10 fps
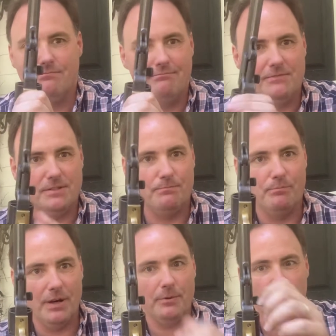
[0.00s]
Just
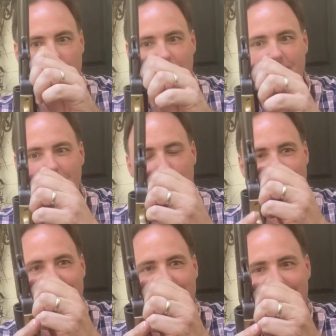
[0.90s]
bump it with the heel of my
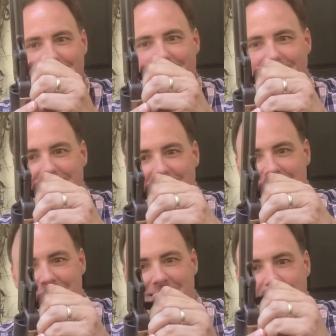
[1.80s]
hand.
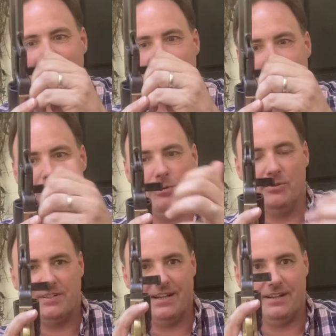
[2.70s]
Take it
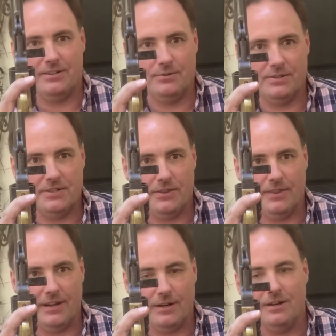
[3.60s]
almost out to where it's
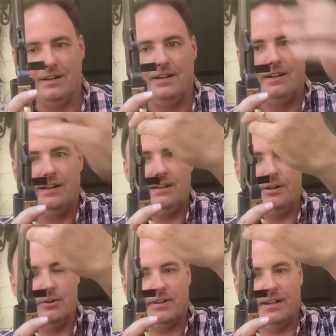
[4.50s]
there. You
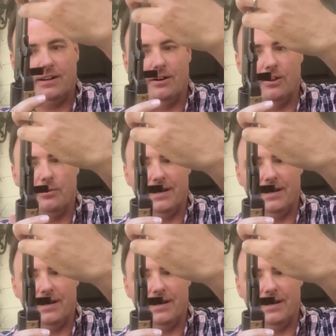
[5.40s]
don't have to take it all the way